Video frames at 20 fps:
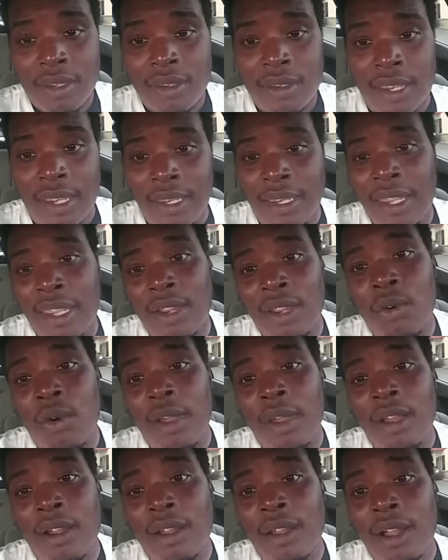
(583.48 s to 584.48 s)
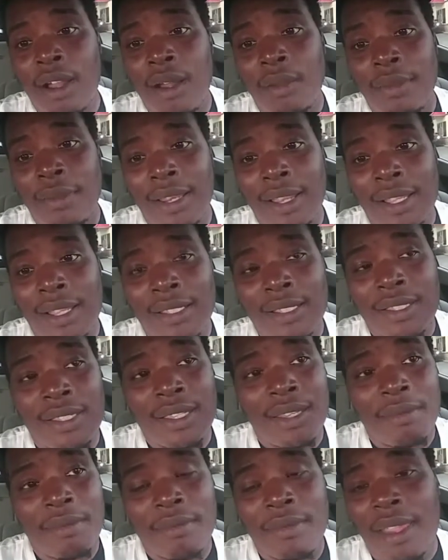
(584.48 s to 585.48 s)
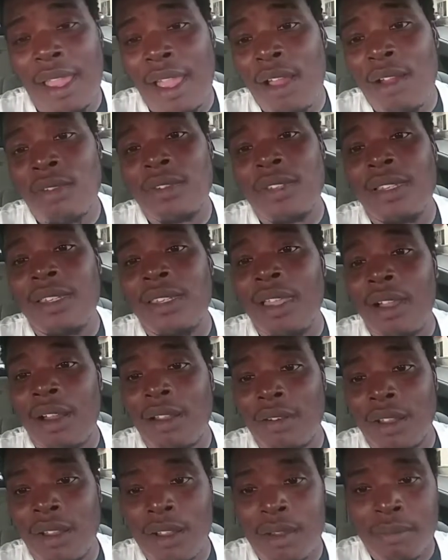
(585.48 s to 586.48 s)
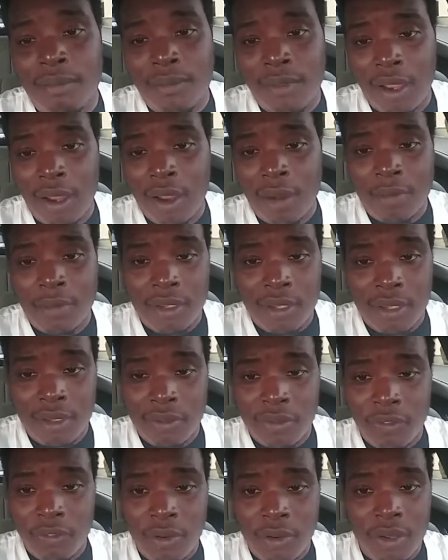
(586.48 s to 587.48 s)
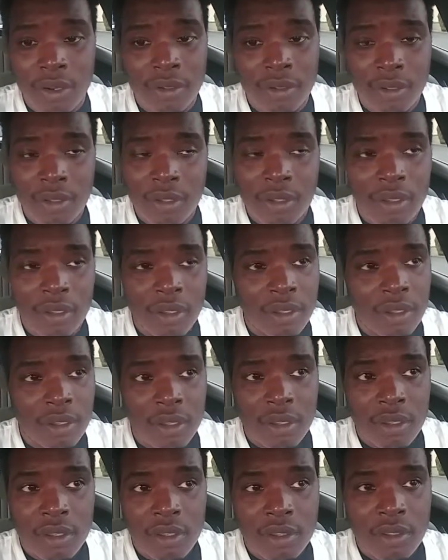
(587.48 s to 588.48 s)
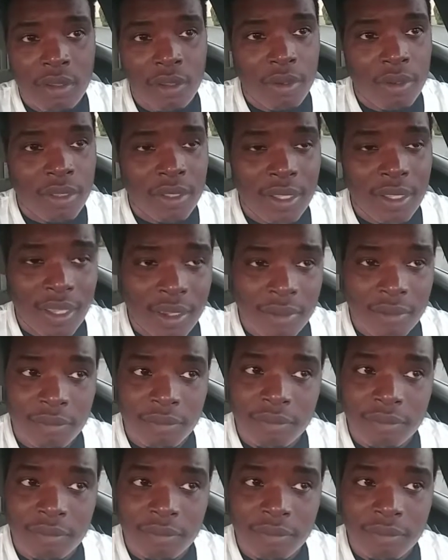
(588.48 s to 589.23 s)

in their Qualcomm that I sit down to the, uh, um, I'm there in Florida. So it's like,